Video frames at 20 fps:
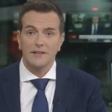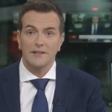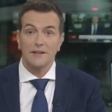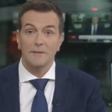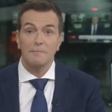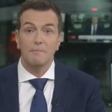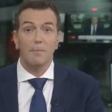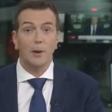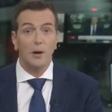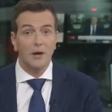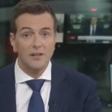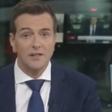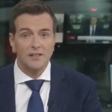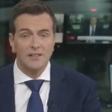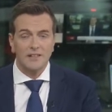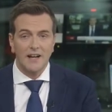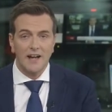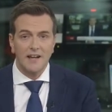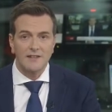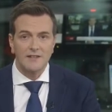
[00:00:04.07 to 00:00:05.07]
that
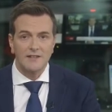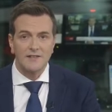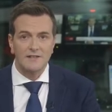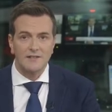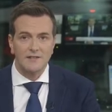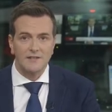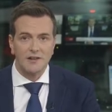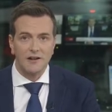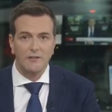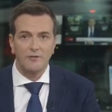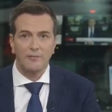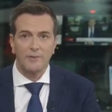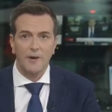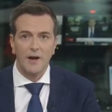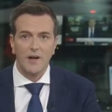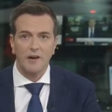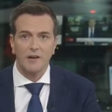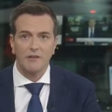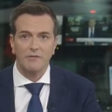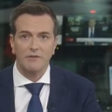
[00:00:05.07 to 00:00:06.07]
impersonates the software